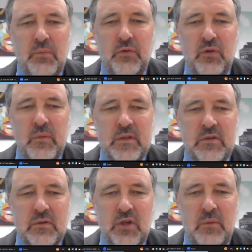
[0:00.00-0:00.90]

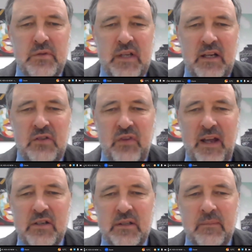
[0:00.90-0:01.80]
performance or job
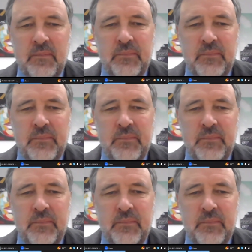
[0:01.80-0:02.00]
satisfaction.